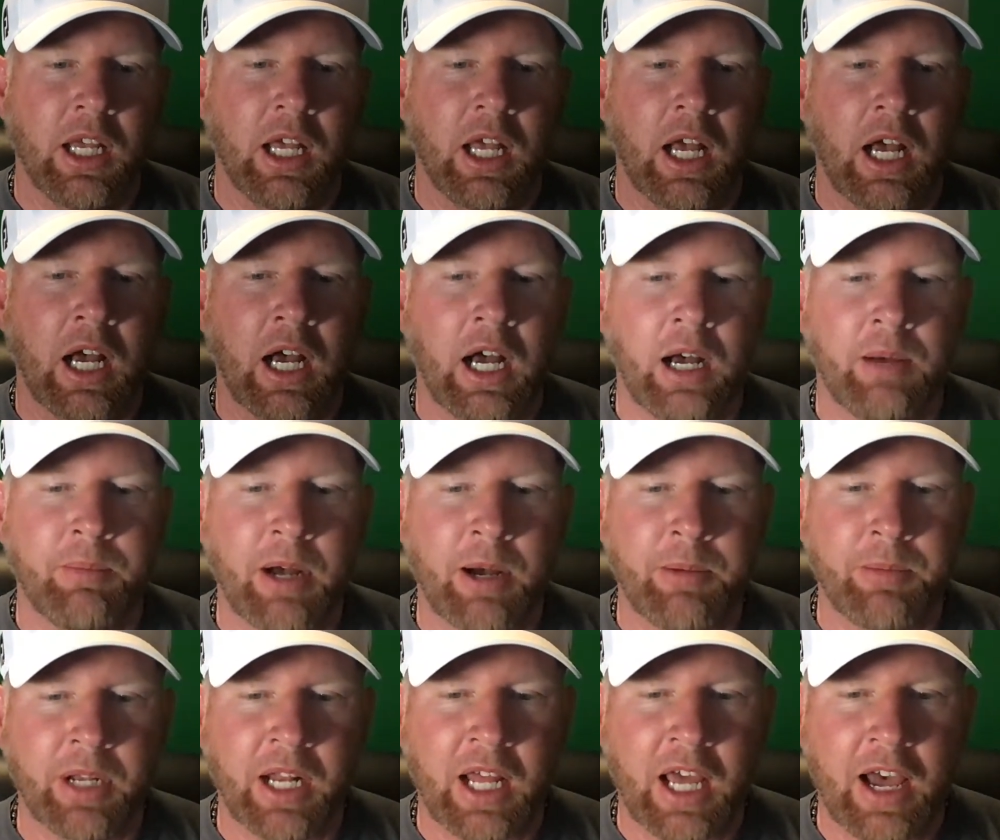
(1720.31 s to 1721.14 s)

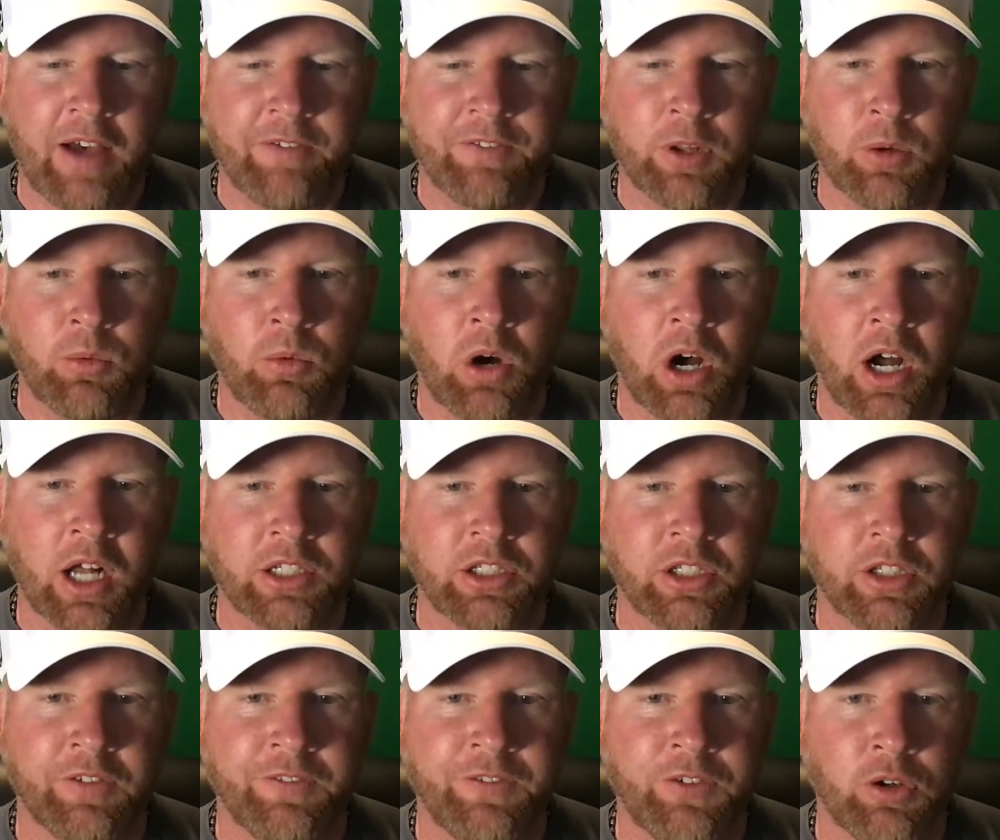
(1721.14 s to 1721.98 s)
I'm going to have to watch
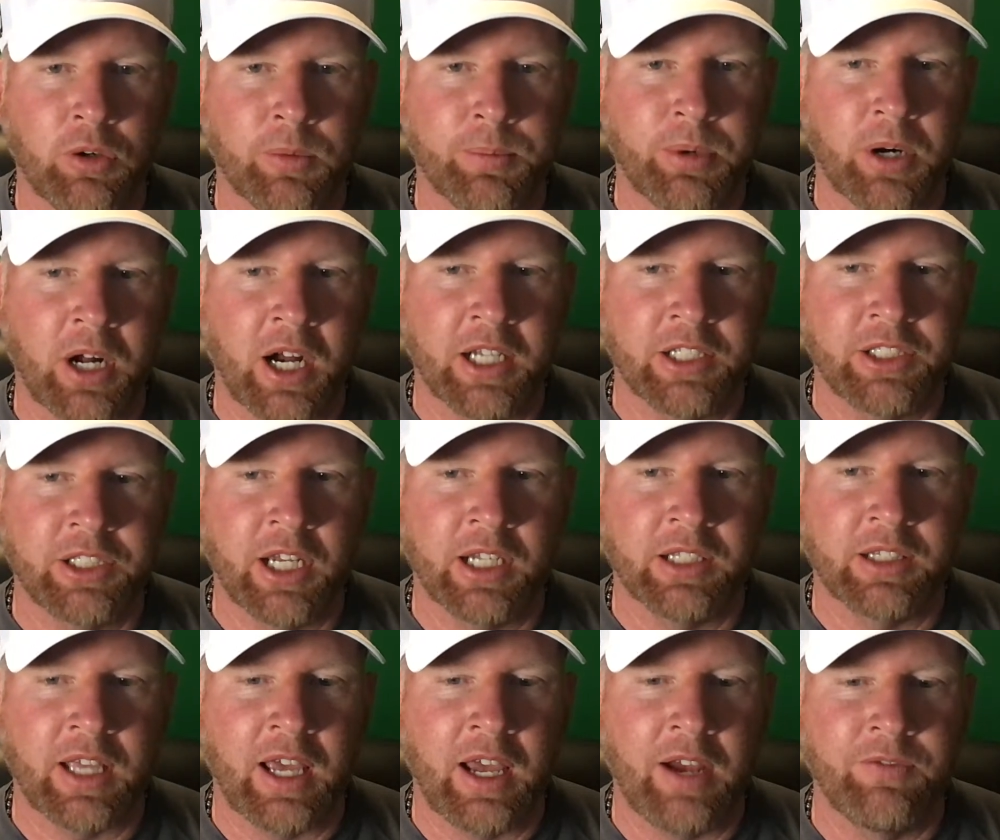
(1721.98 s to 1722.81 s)
the full
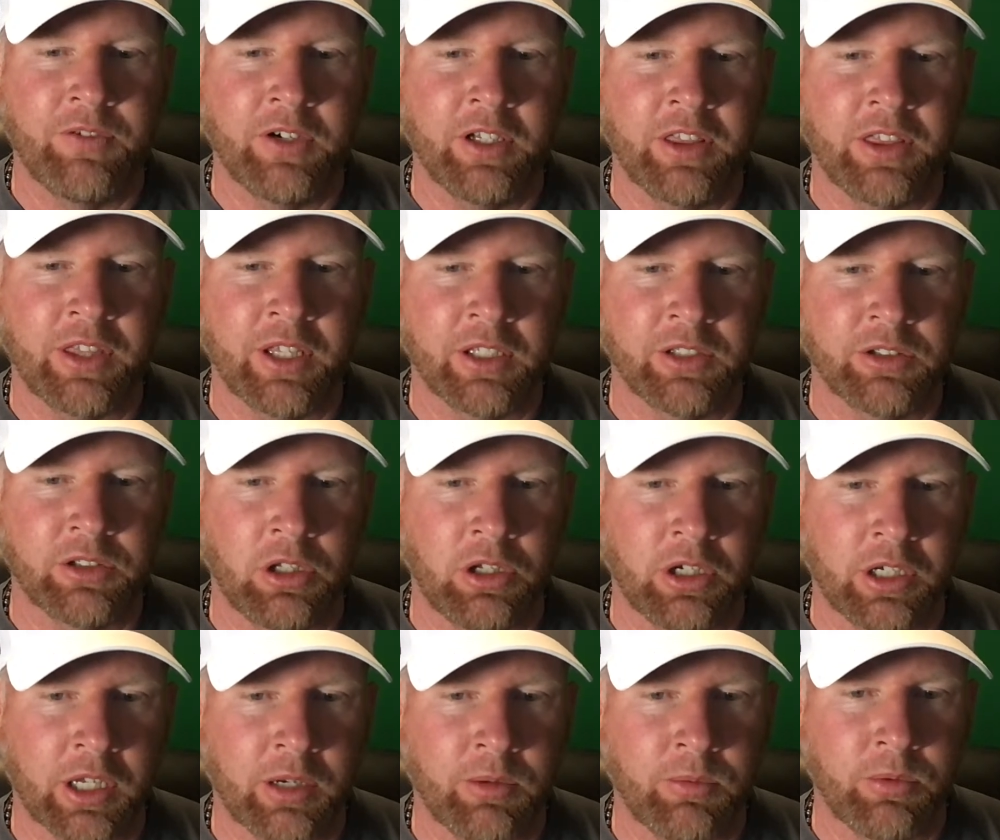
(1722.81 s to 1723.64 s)
project. Everything's
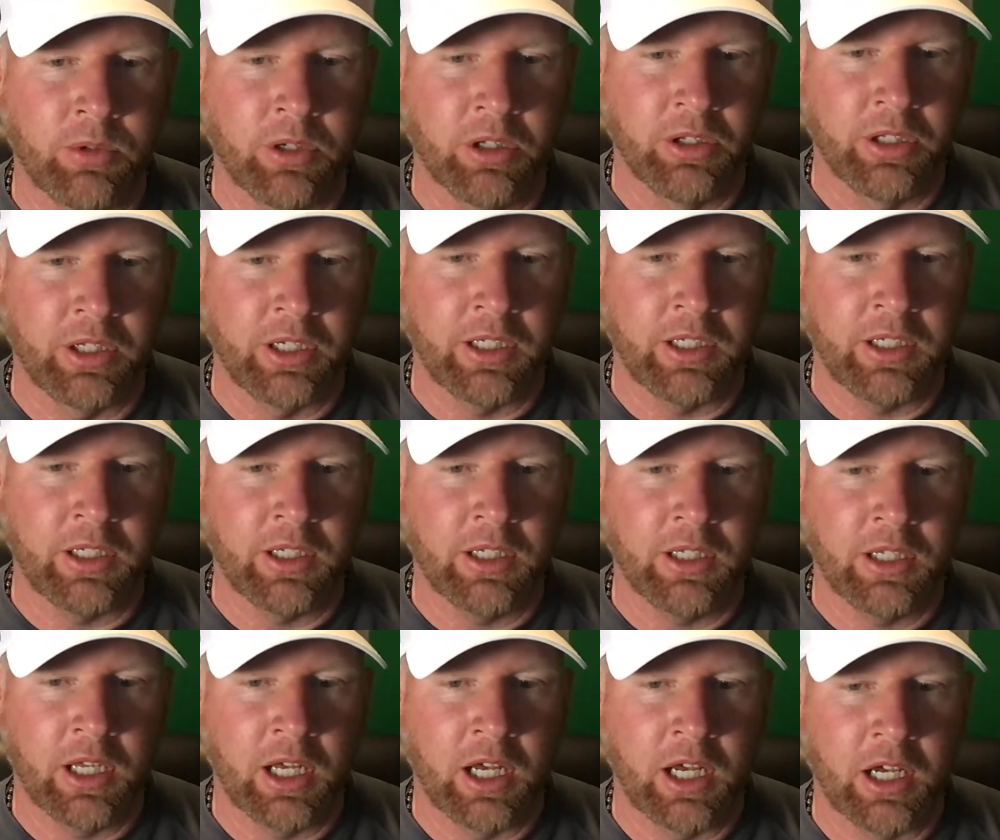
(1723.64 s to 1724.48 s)
looking really
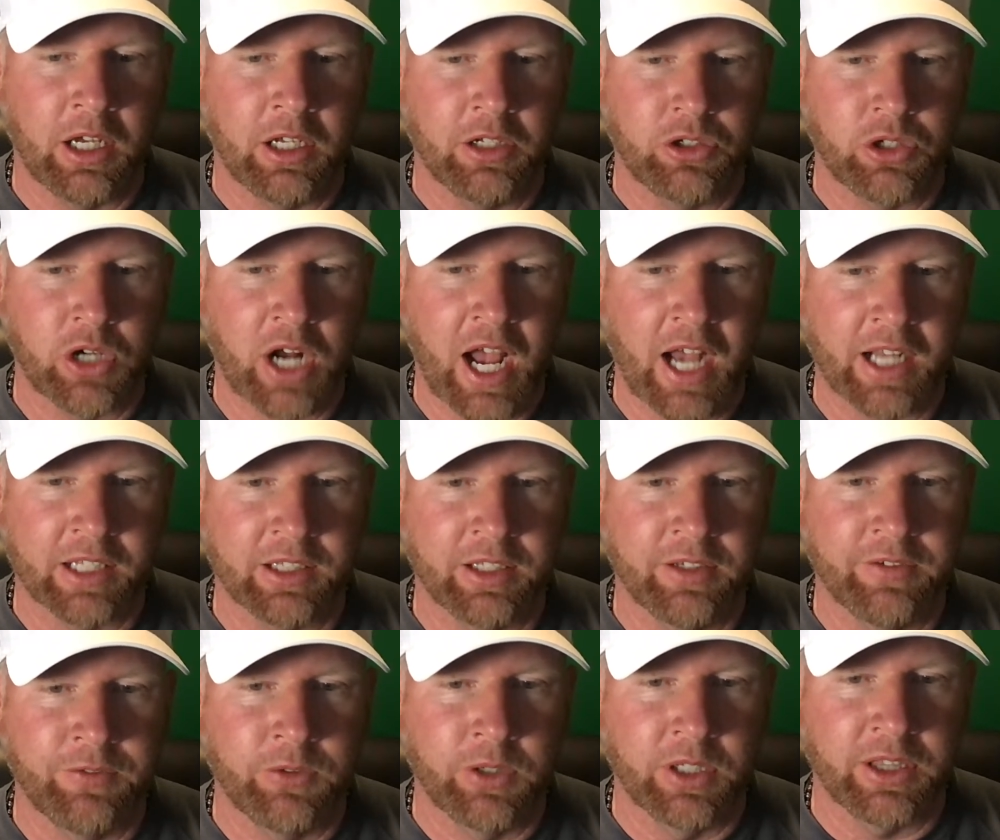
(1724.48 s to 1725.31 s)

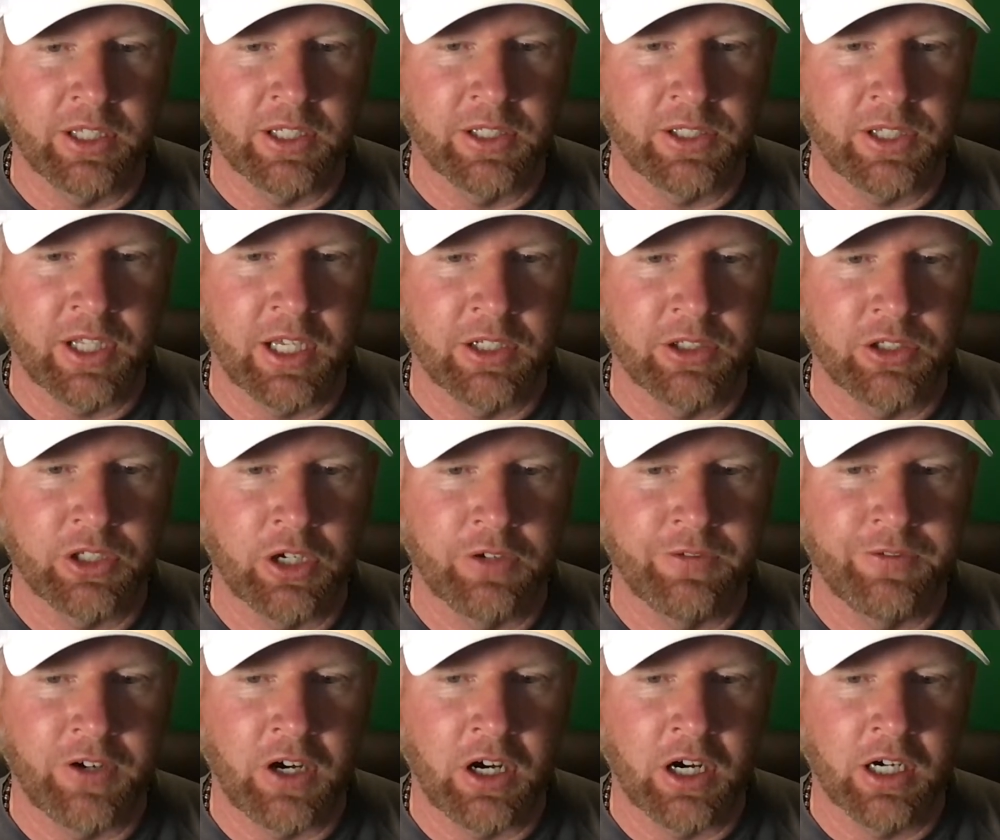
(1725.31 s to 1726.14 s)
attractive with this thing so
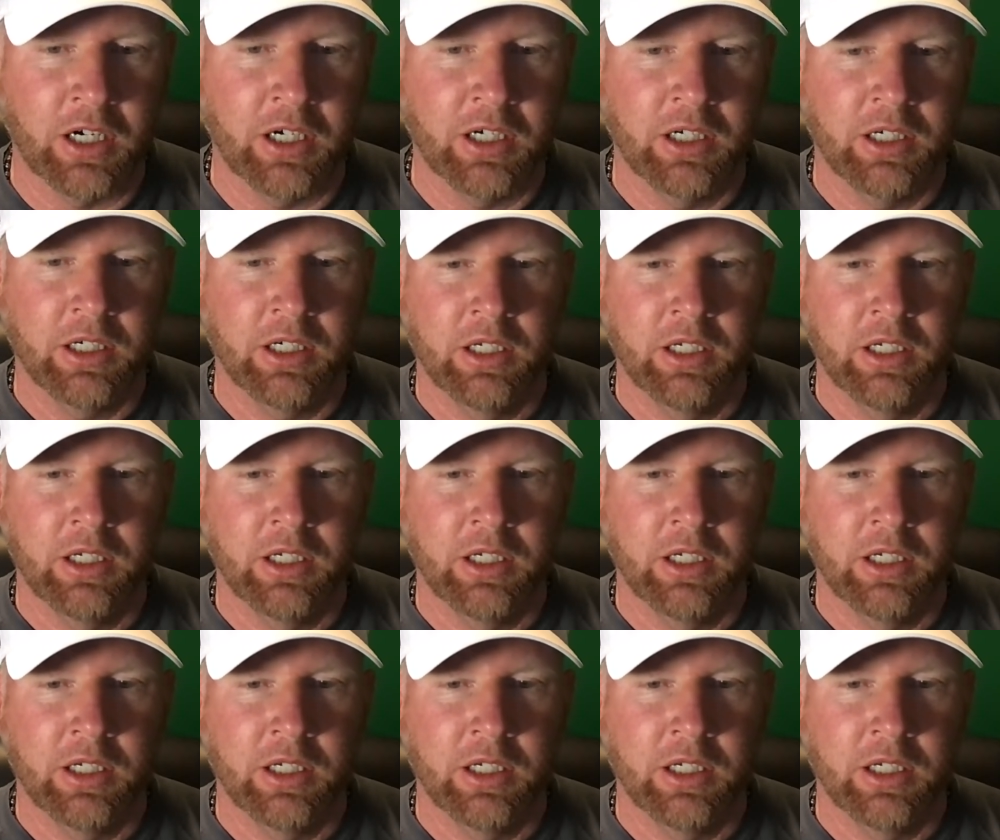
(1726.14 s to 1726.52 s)
far.